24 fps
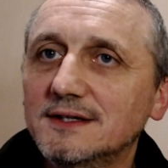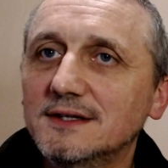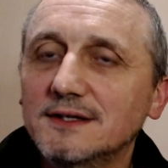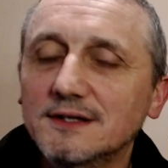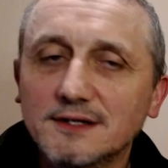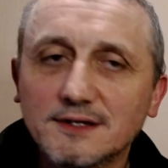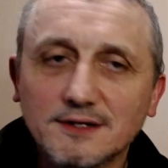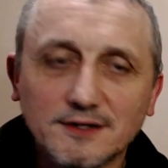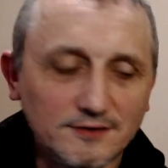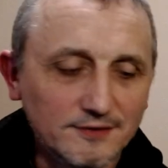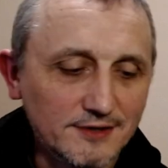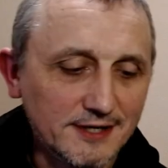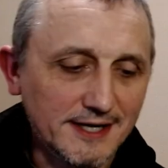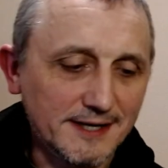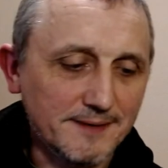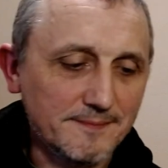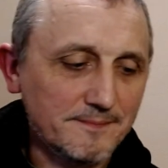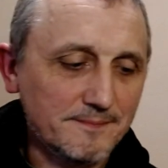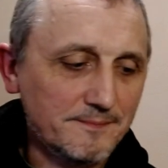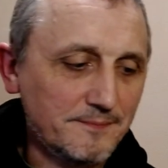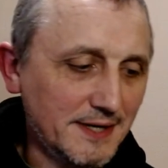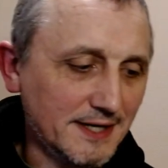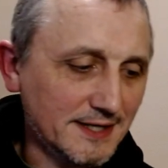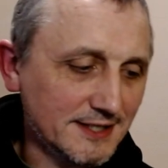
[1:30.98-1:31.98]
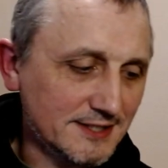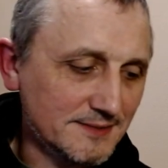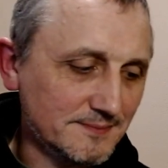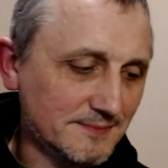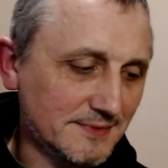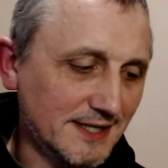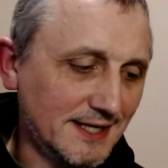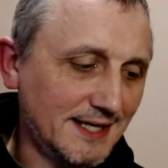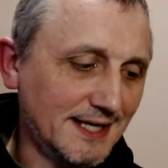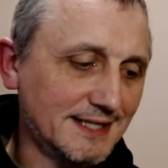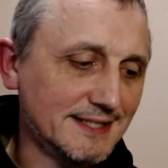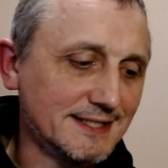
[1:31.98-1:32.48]
Right, back to my
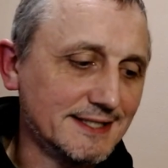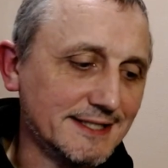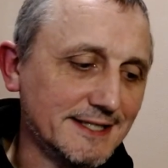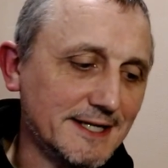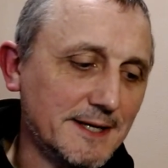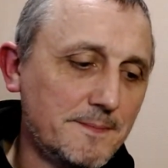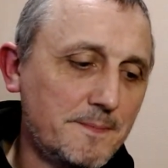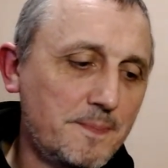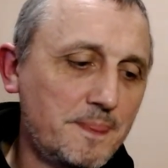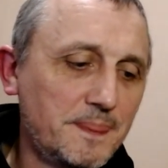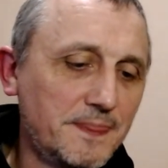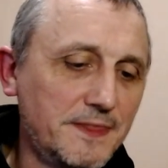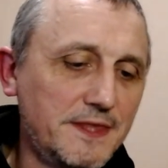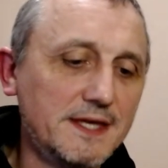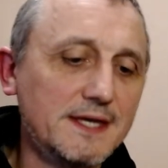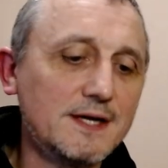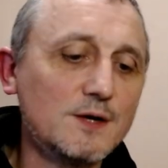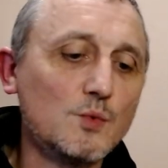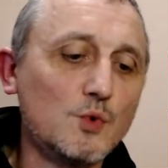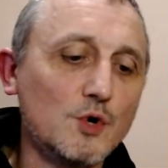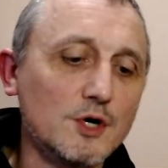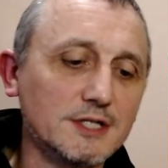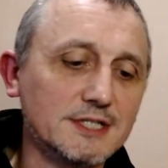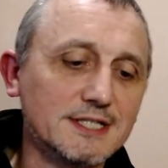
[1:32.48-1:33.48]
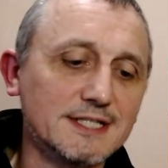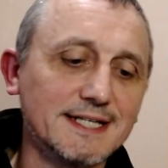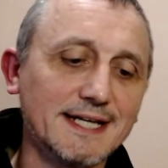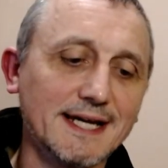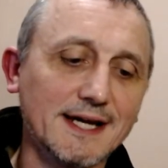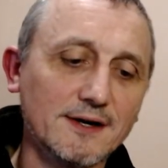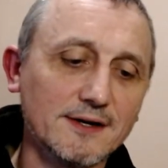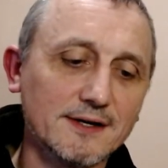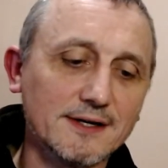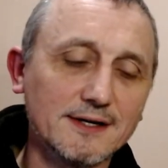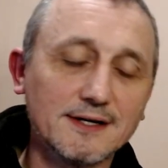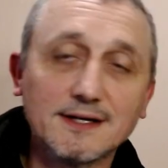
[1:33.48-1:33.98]
letter. Dear
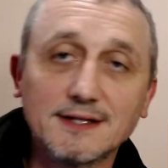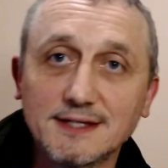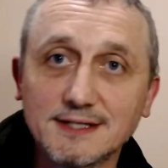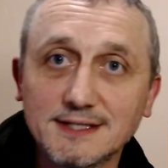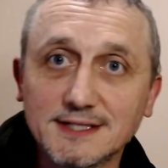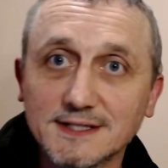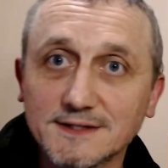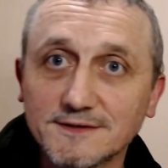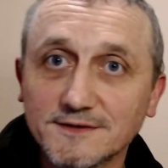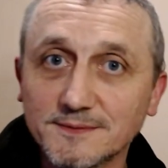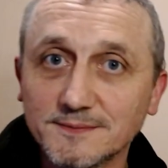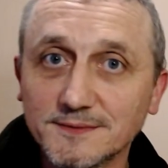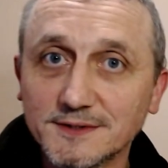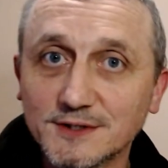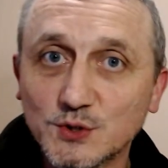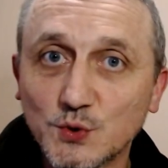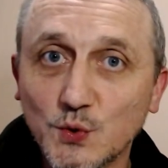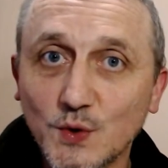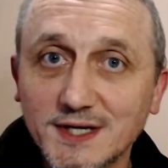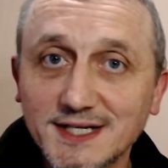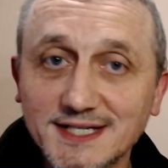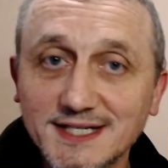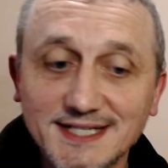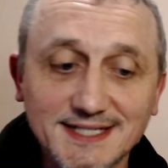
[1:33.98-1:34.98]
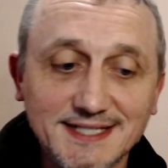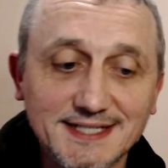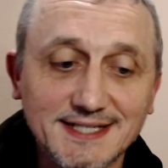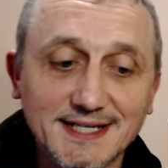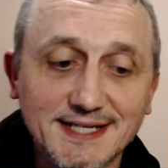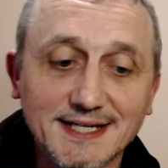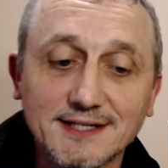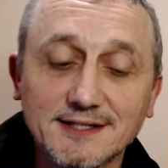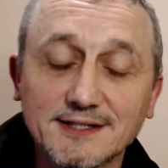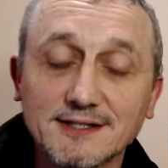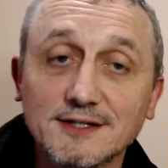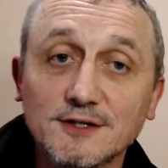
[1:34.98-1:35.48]
Watchtower, this is from the
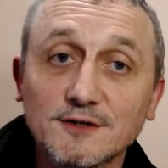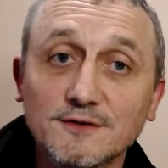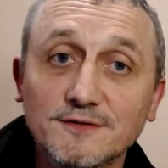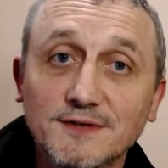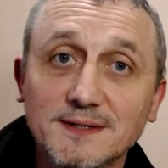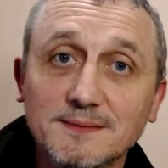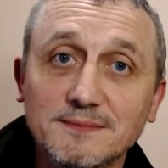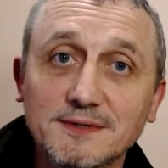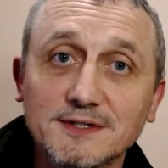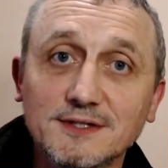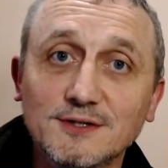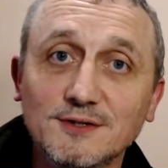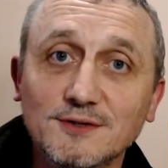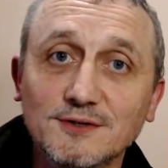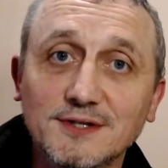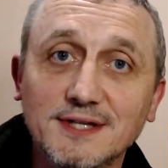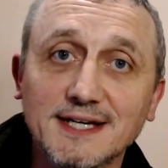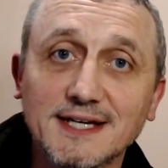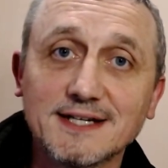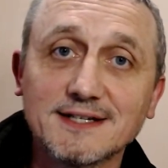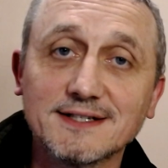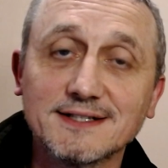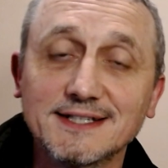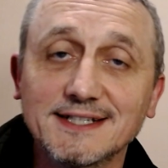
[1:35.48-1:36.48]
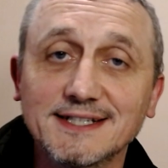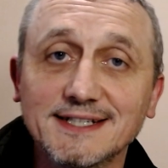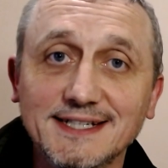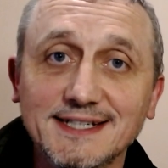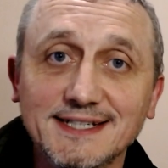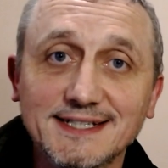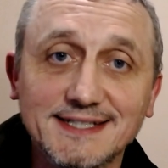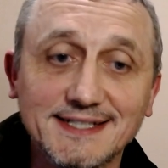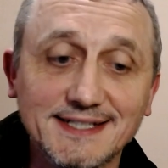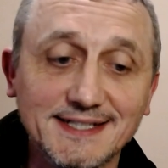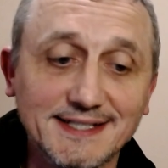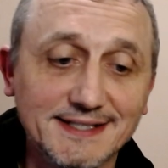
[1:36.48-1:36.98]
22nd of November
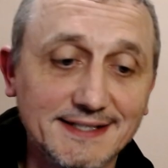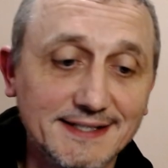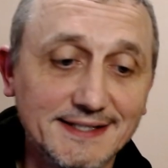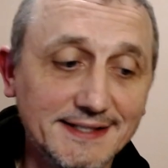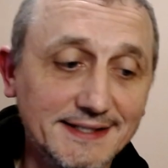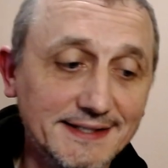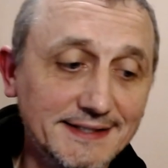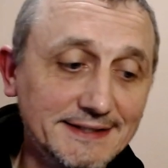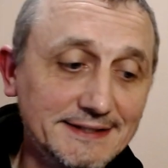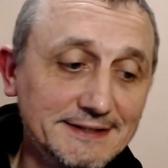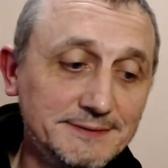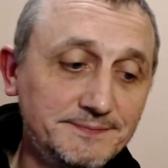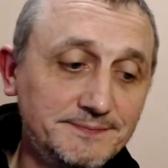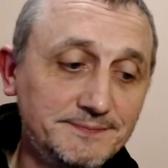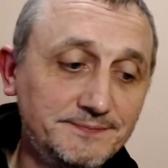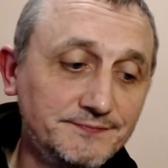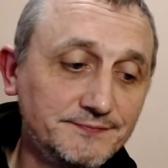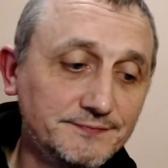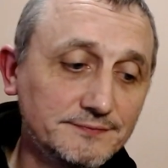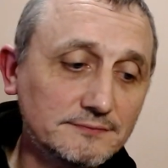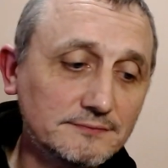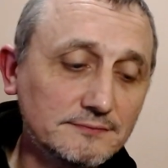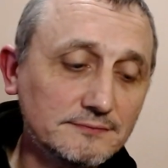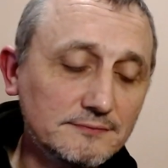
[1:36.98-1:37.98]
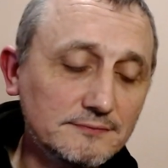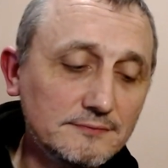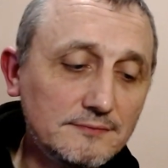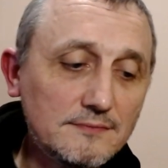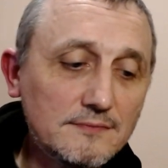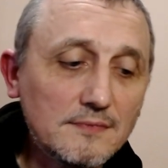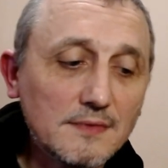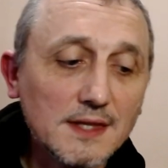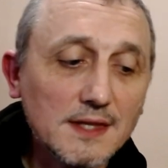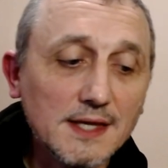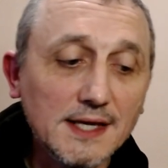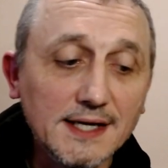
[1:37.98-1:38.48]
2018.
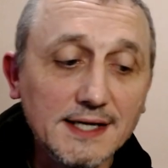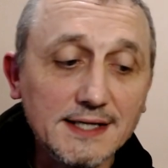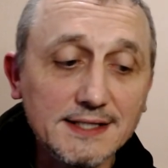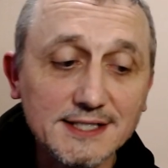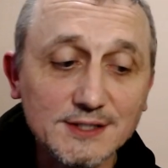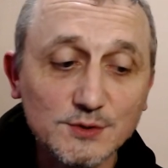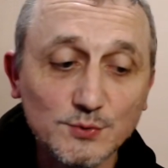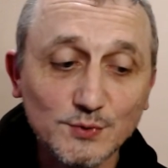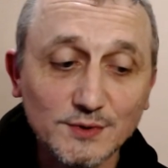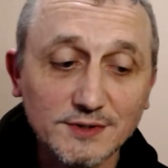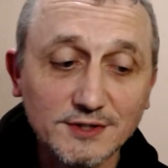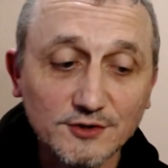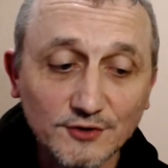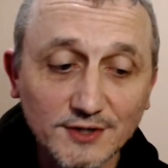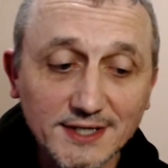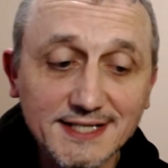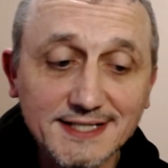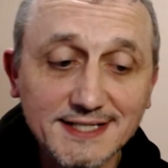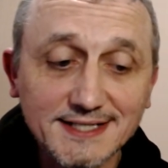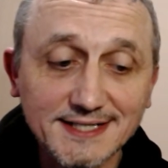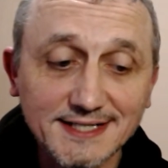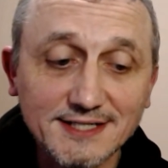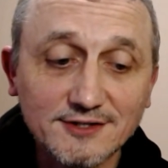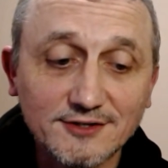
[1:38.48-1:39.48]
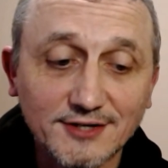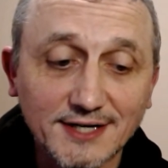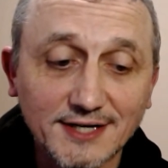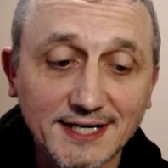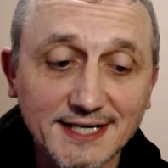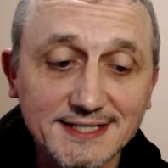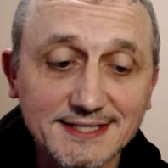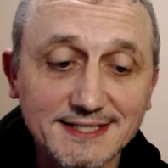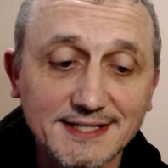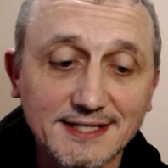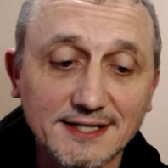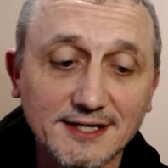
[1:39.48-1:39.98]
It is with great
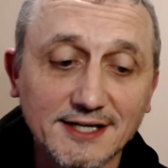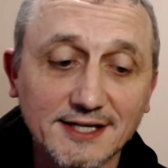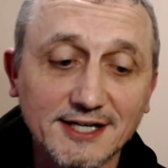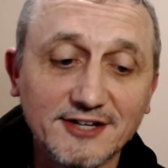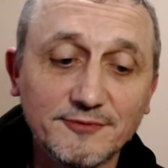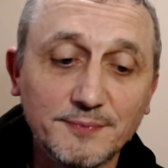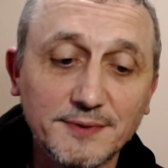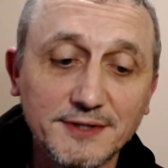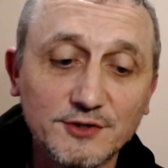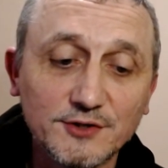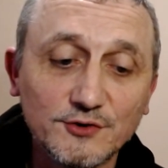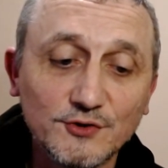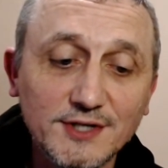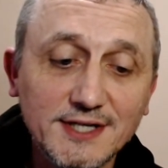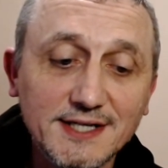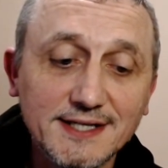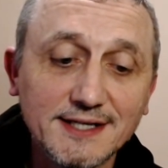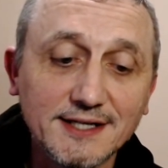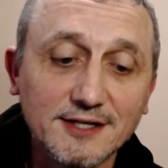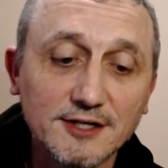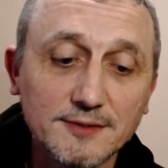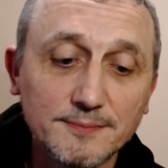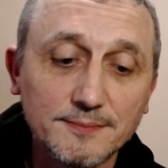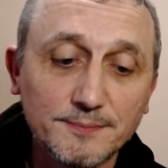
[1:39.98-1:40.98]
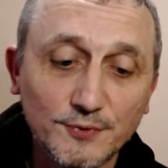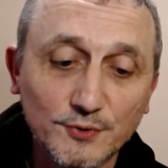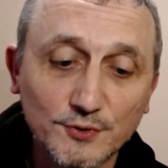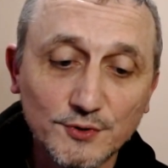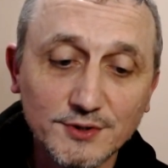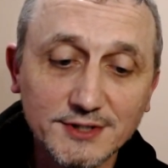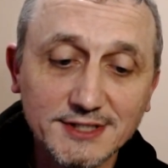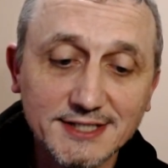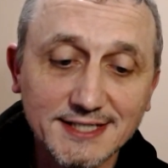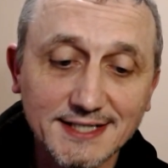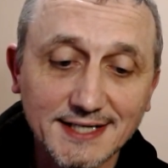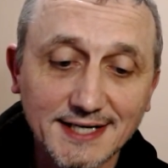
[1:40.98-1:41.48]
interest that I have been reading a broad
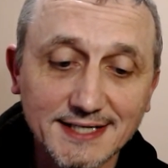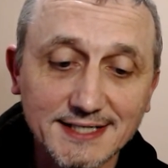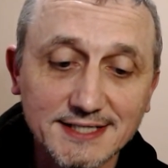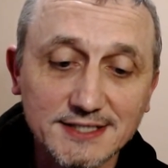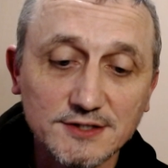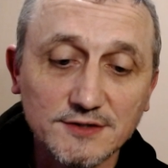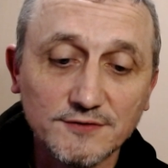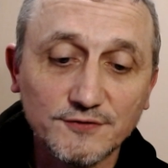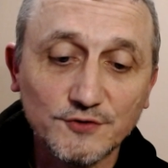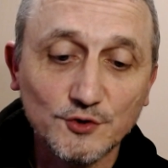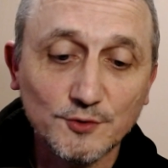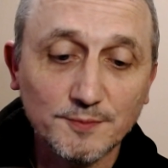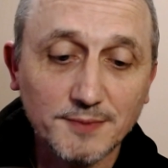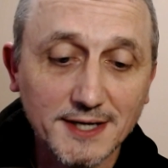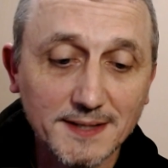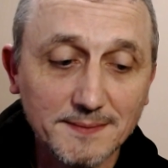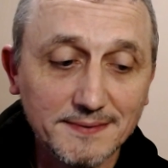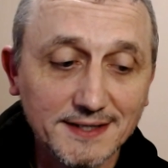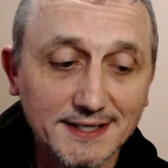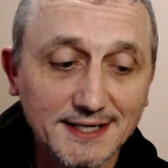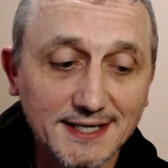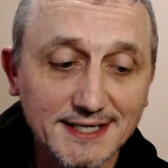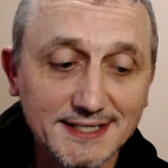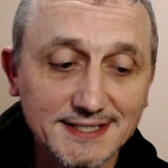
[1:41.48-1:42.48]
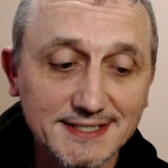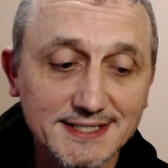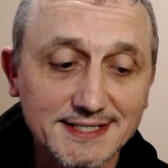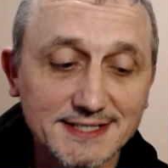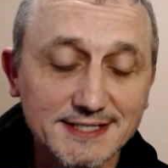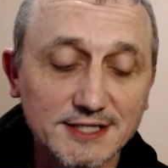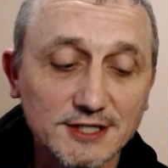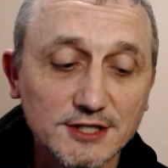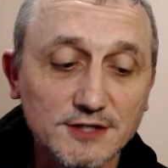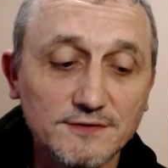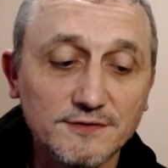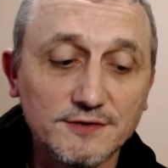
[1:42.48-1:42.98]
selection of your publications
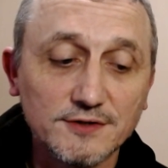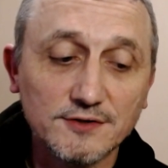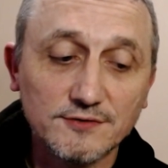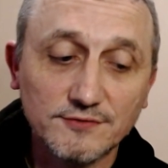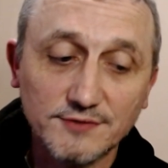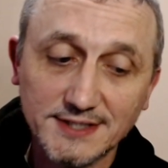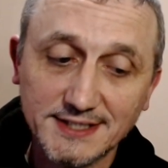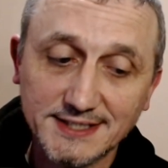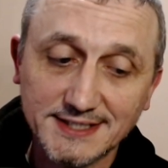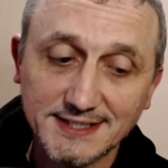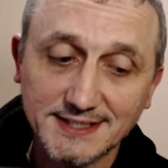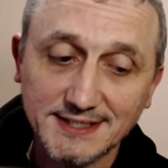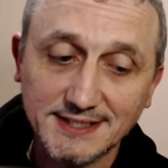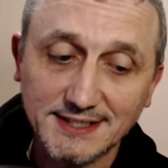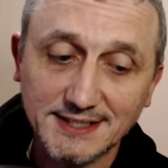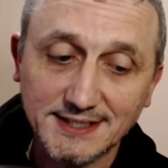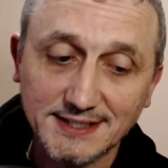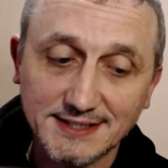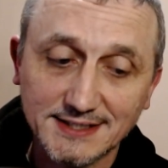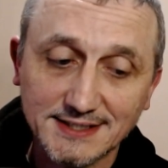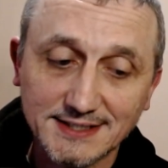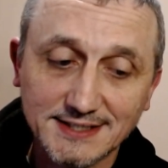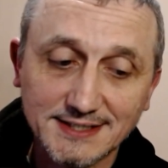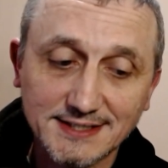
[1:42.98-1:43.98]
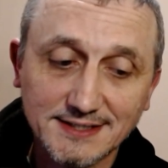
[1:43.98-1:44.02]
over the recent years.